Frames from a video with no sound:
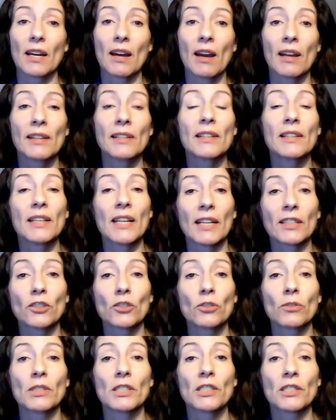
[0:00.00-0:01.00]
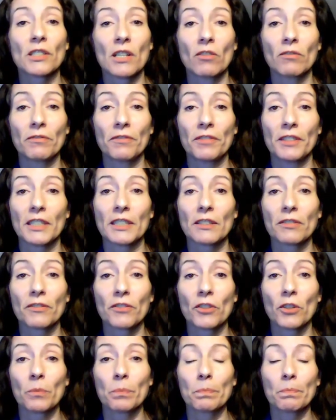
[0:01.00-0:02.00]
and react to this conflict
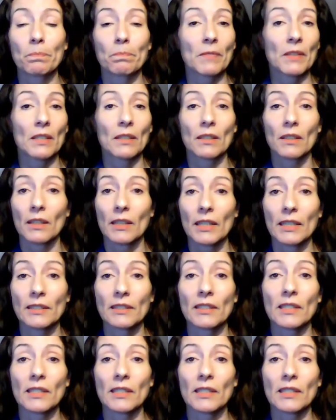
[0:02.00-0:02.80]
from its